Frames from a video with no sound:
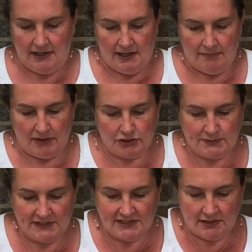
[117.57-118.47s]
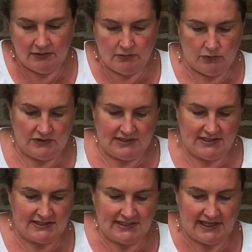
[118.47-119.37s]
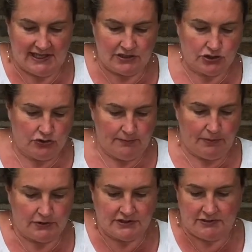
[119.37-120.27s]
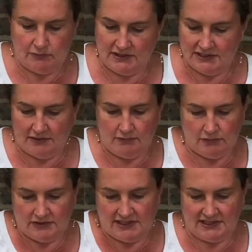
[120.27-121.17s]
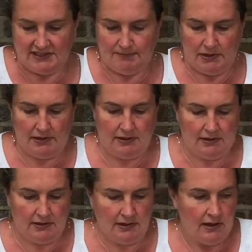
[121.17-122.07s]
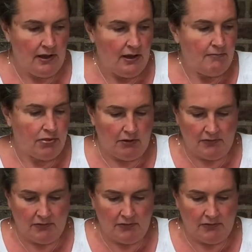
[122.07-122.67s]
because we don't want it to catch on the bottom, we don't want it to burn, but we